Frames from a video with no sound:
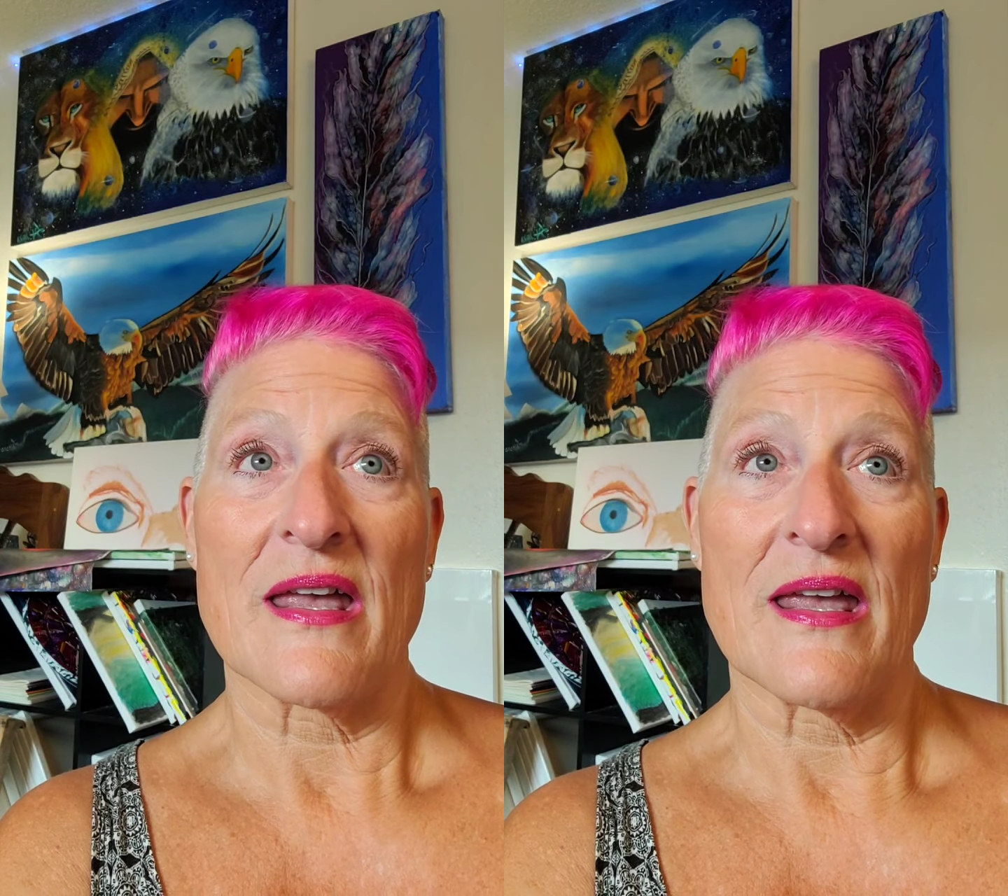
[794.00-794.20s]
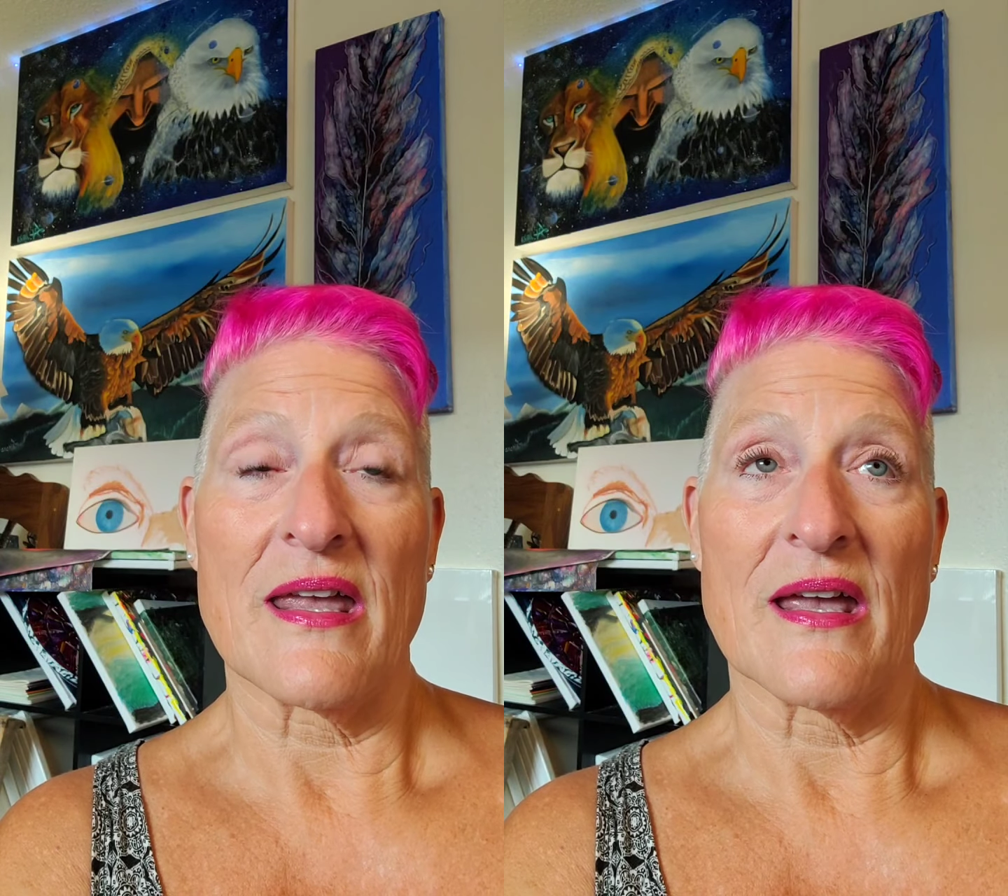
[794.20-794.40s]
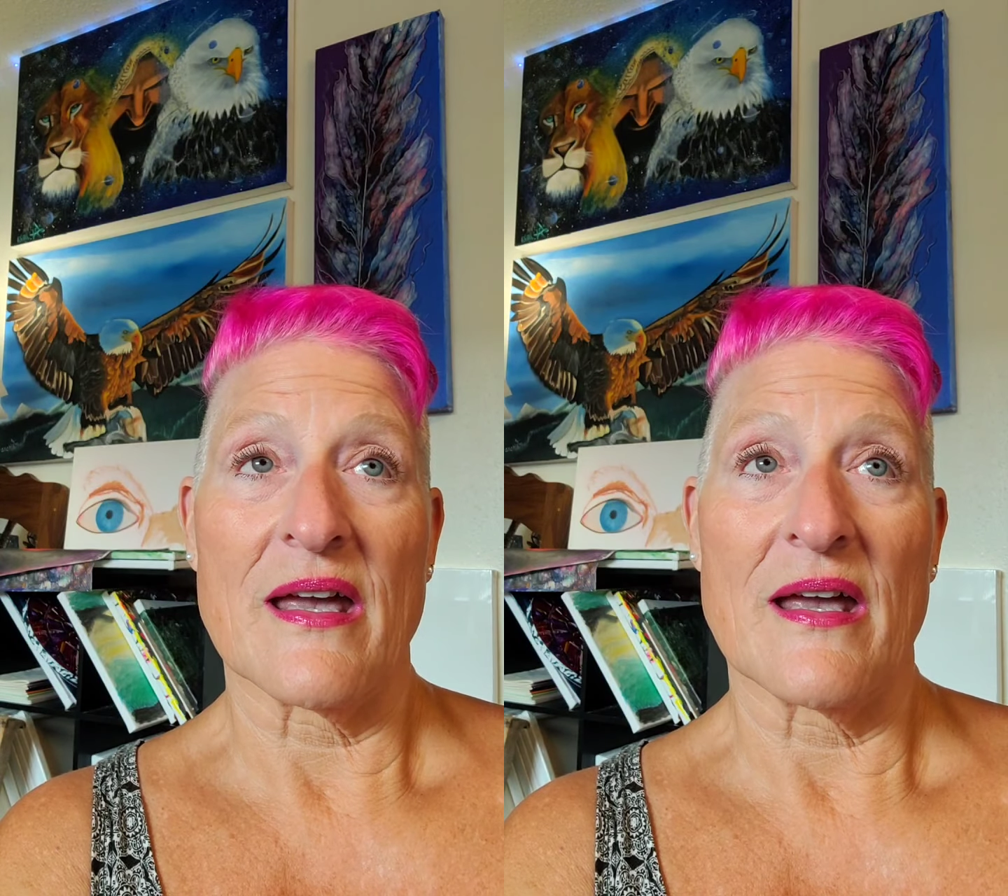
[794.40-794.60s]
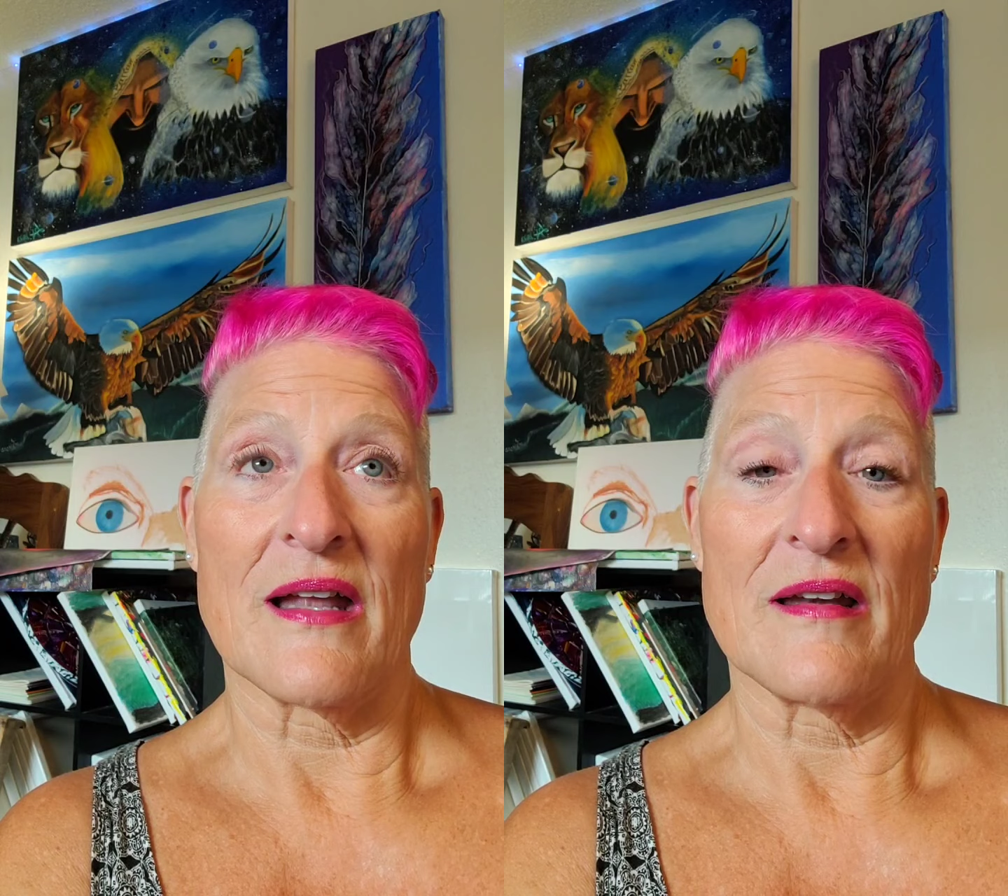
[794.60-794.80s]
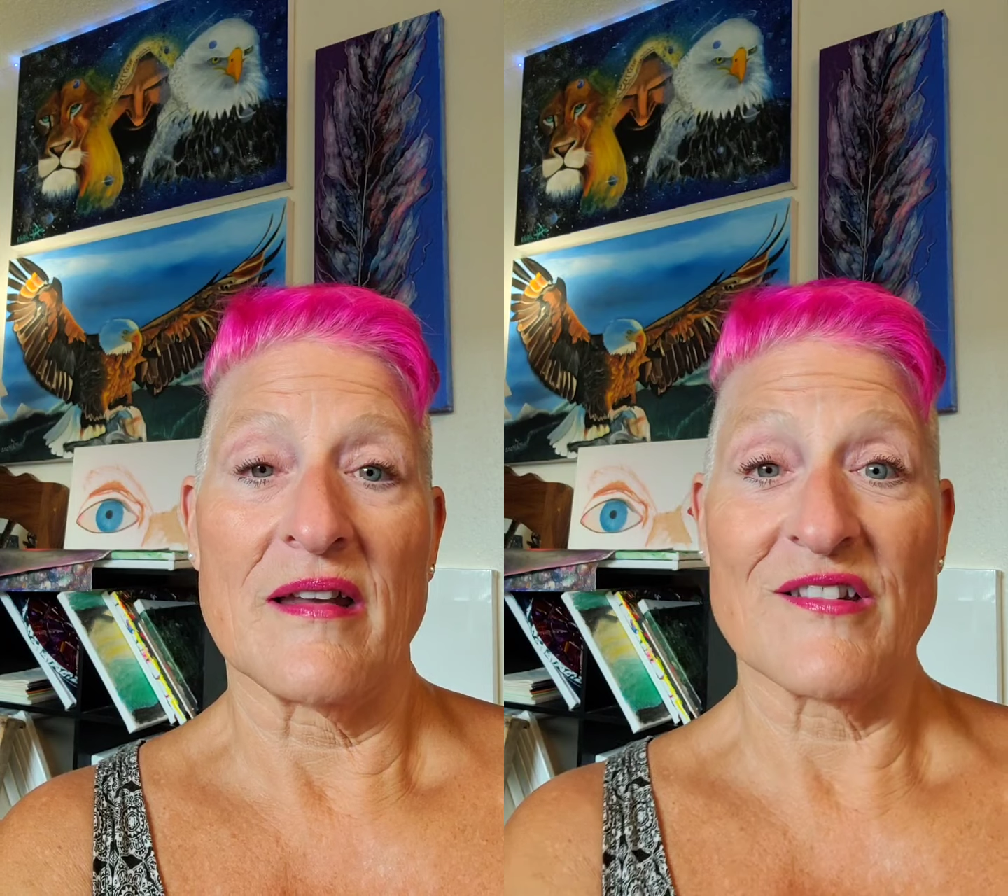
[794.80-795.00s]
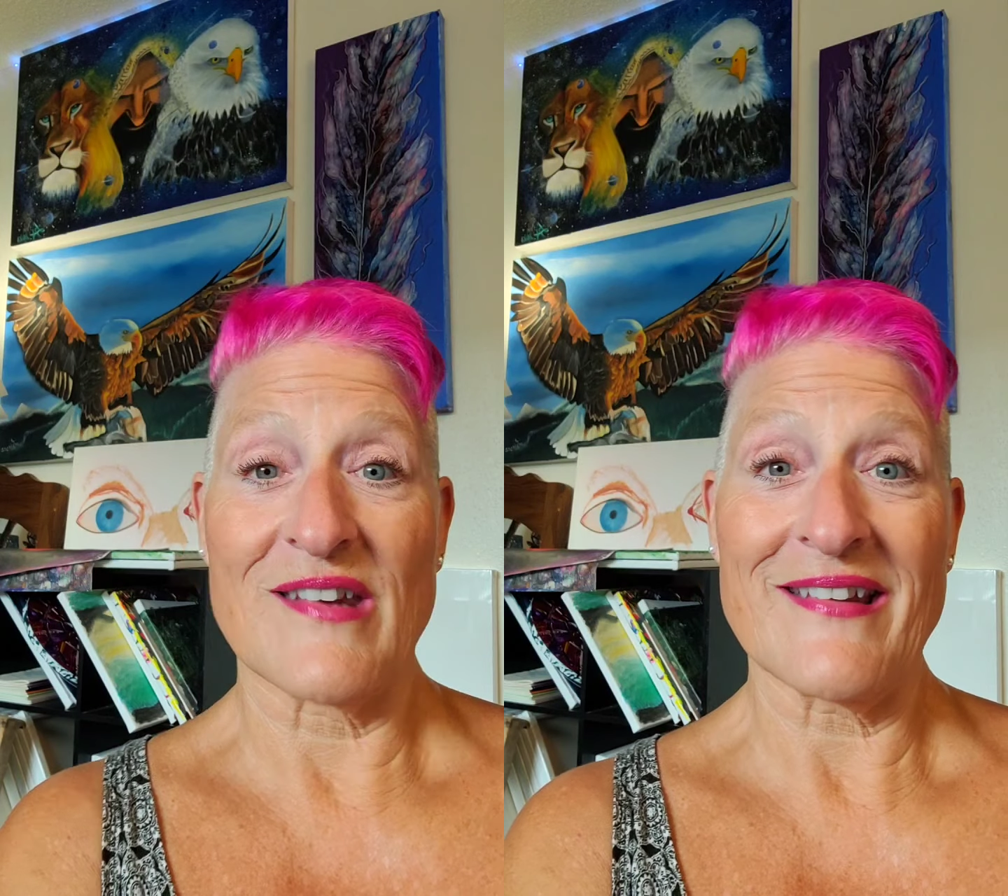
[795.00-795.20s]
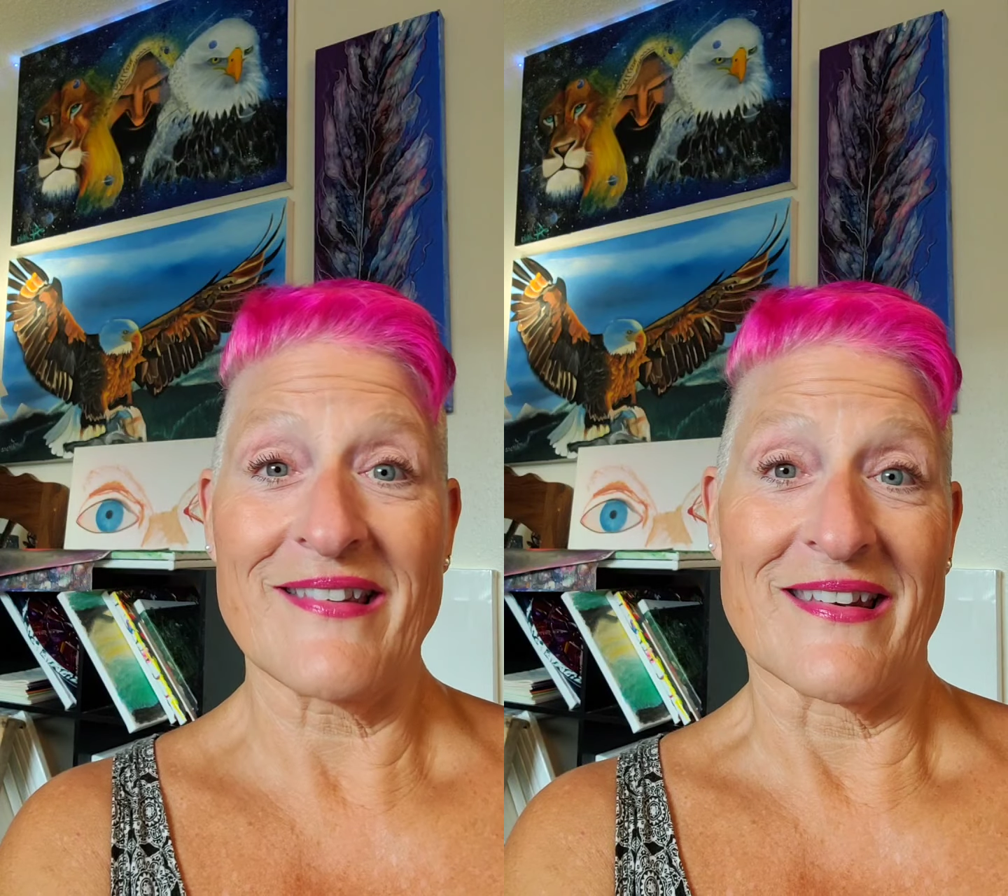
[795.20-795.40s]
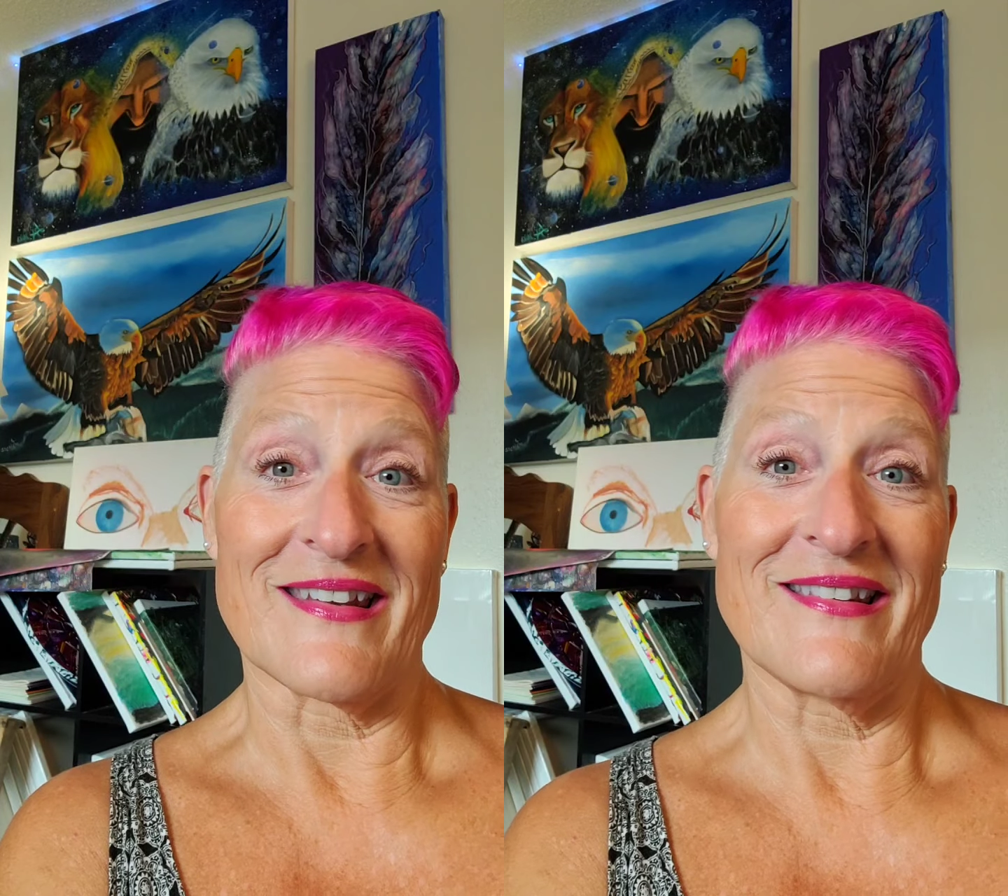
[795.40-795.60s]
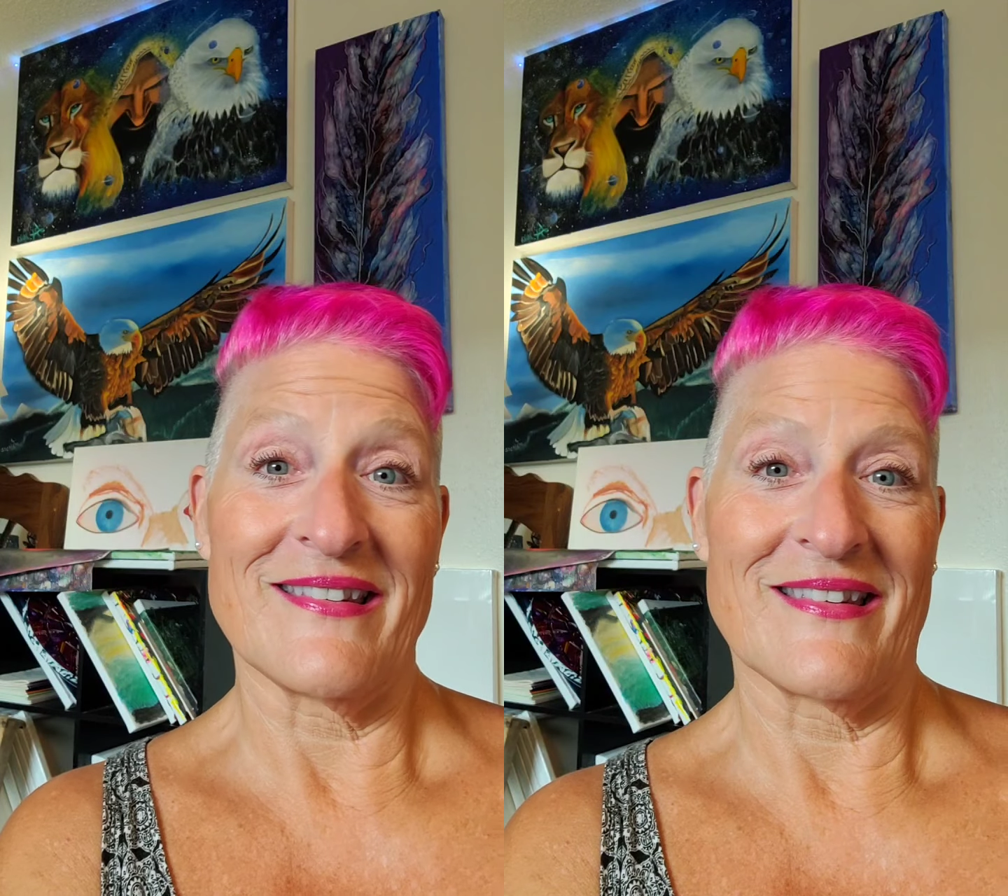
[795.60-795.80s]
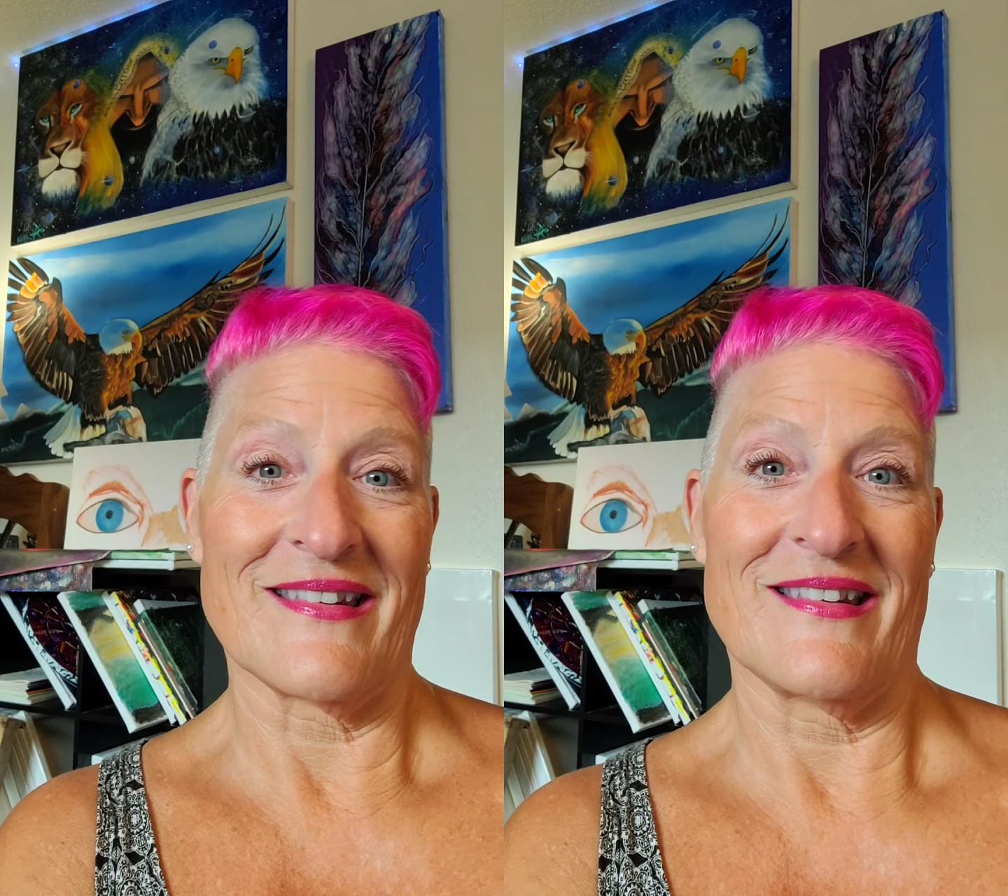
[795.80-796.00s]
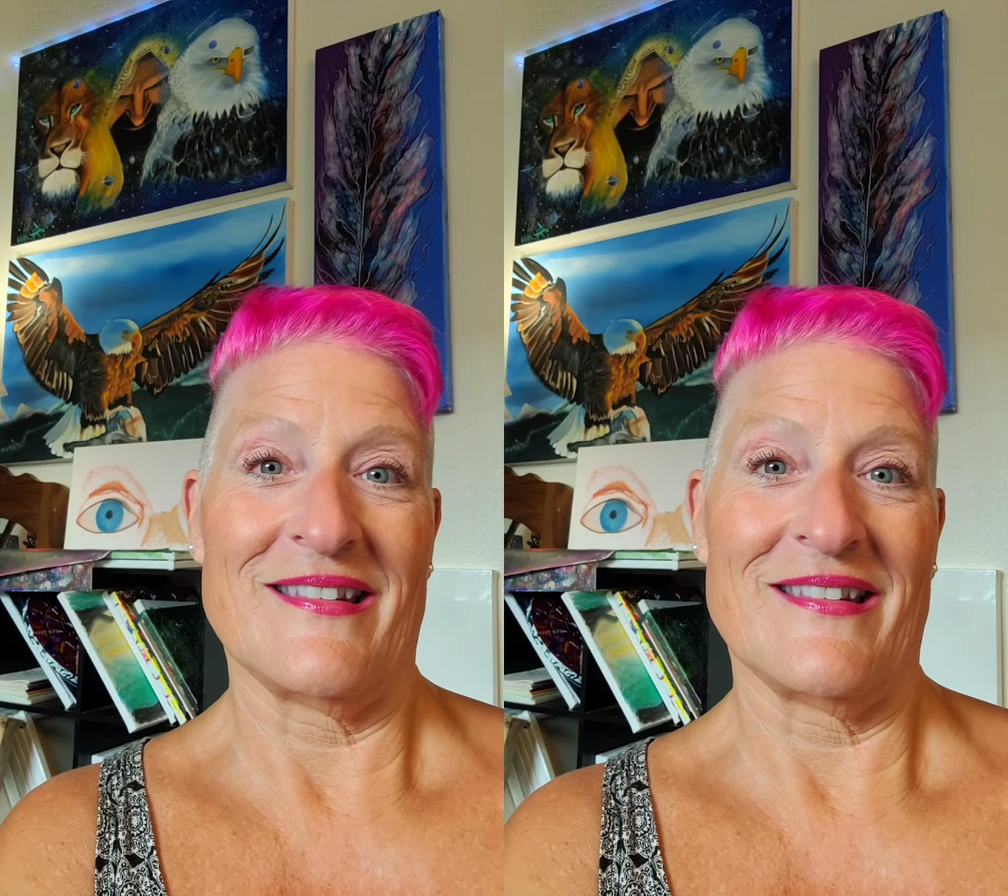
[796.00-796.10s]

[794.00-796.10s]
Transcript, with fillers: And Justice,